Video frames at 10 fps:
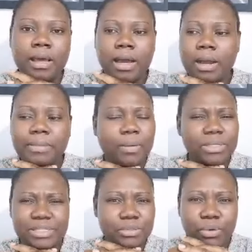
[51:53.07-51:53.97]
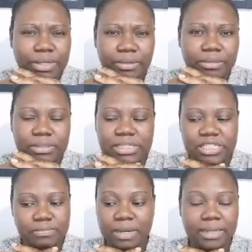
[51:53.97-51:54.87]
I'm like, what is going on? This
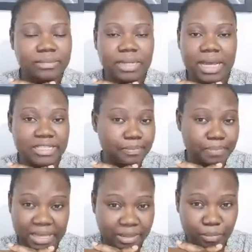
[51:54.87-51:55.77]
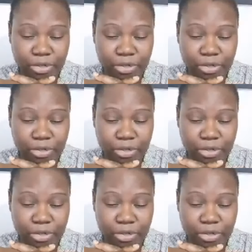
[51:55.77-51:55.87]
man, has he paid the money?